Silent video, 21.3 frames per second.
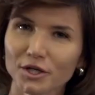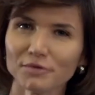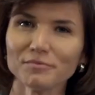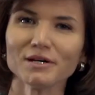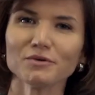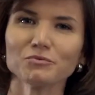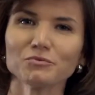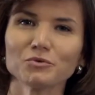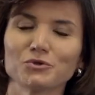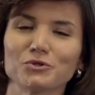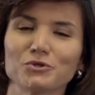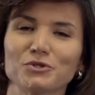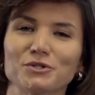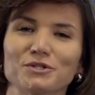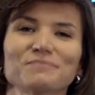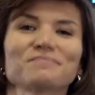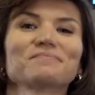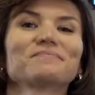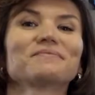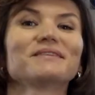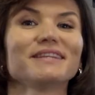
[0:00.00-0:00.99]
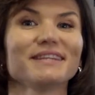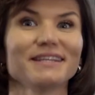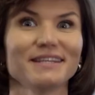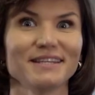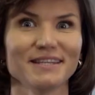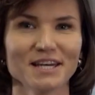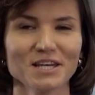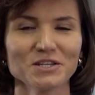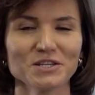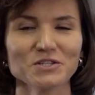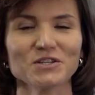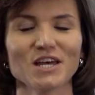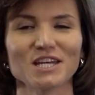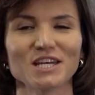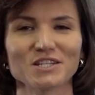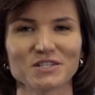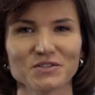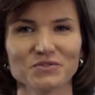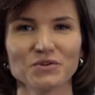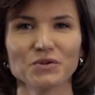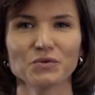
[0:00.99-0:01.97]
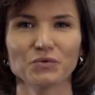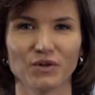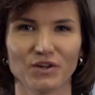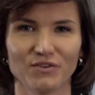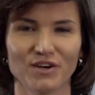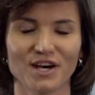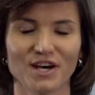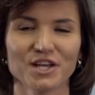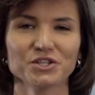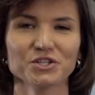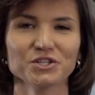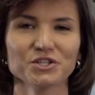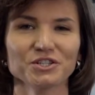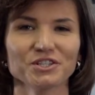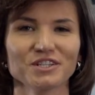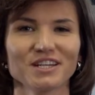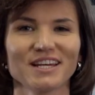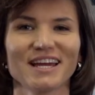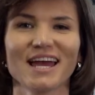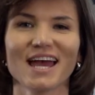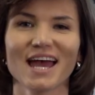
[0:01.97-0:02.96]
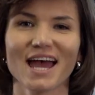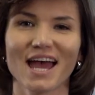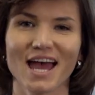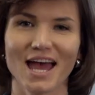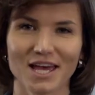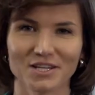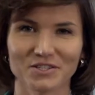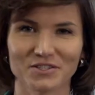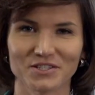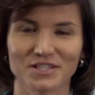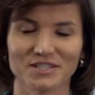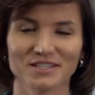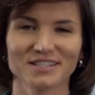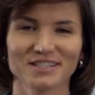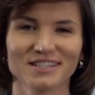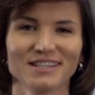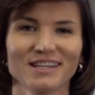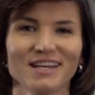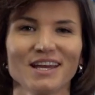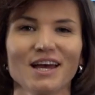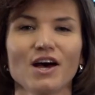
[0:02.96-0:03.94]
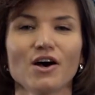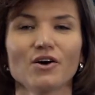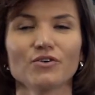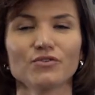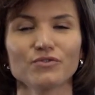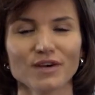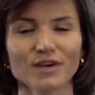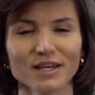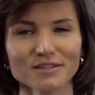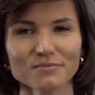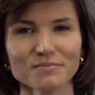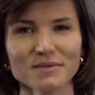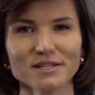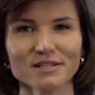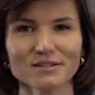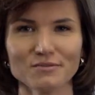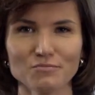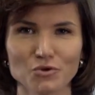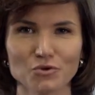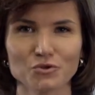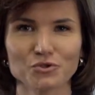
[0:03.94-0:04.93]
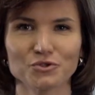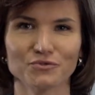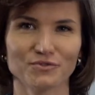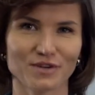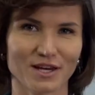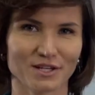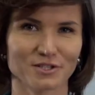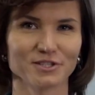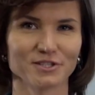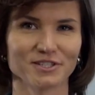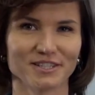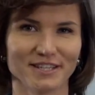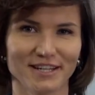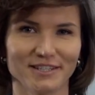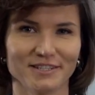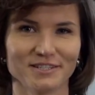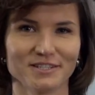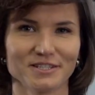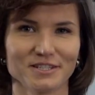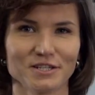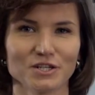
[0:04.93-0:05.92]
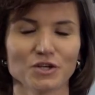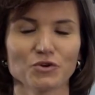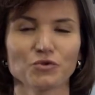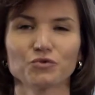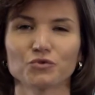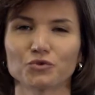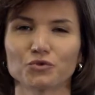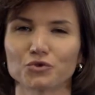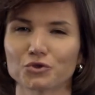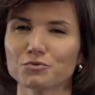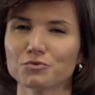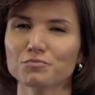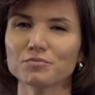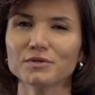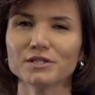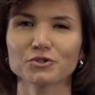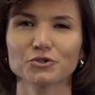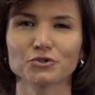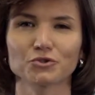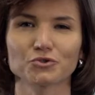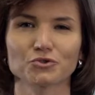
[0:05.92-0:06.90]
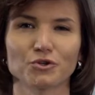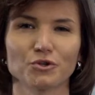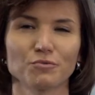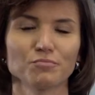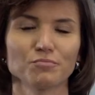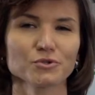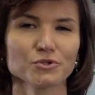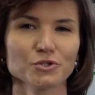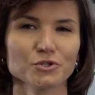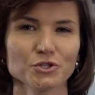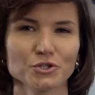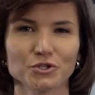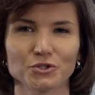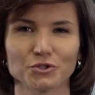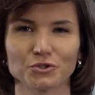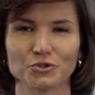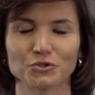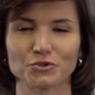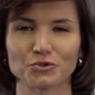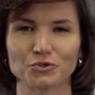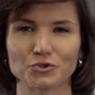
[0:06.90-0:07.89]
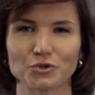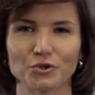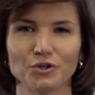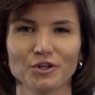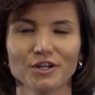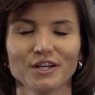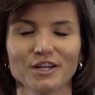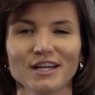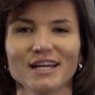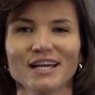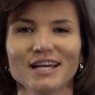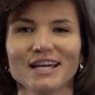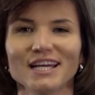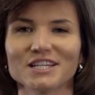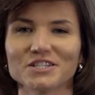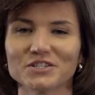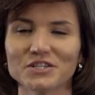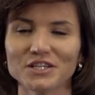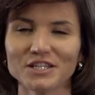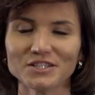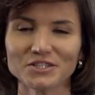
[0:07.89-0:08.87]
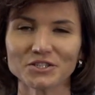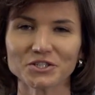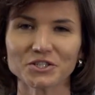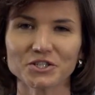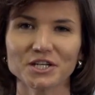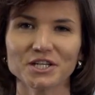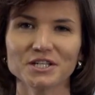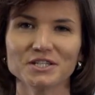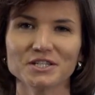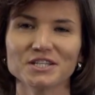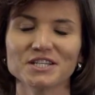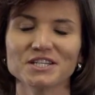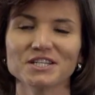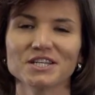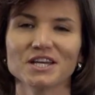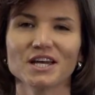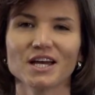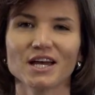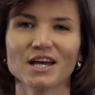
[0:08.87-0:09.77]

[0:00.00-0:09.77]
about motion? Yes, S7-1200 has it. Fundamental motion functionality for speed control, position control is integrated